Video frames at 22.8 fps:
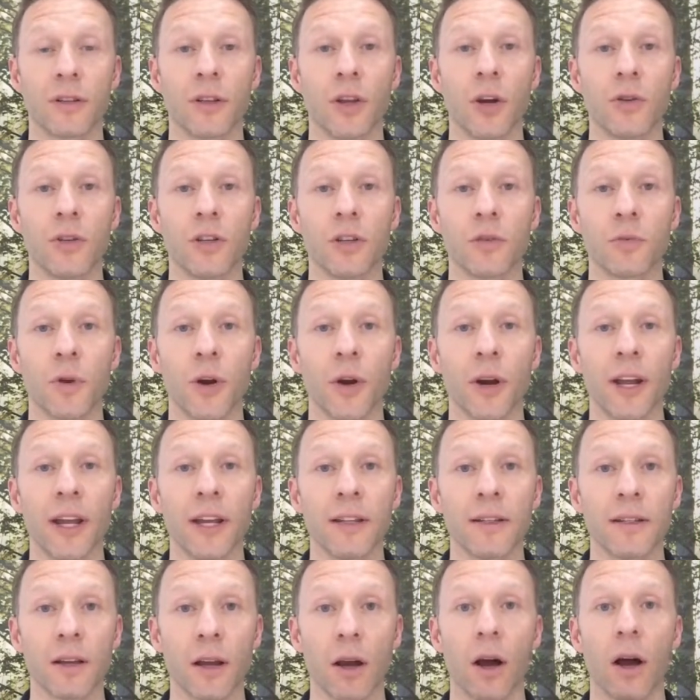Notice where it
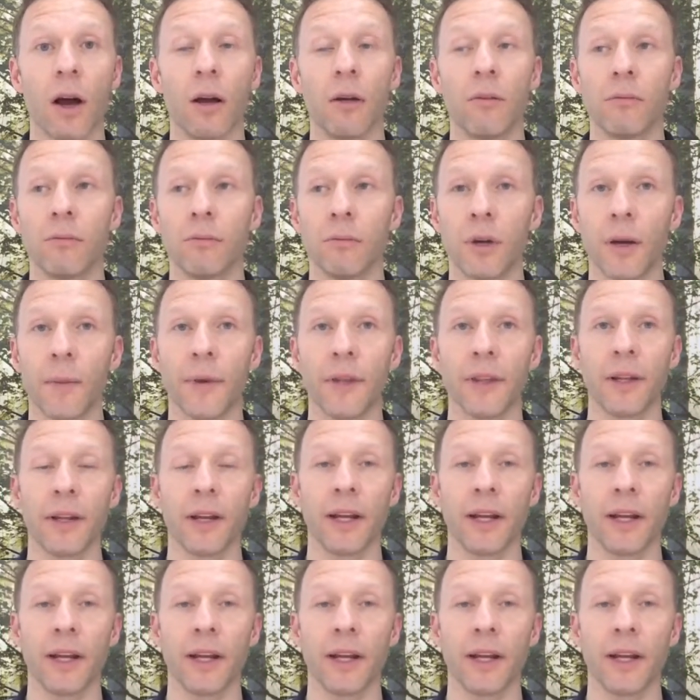is. I'm in the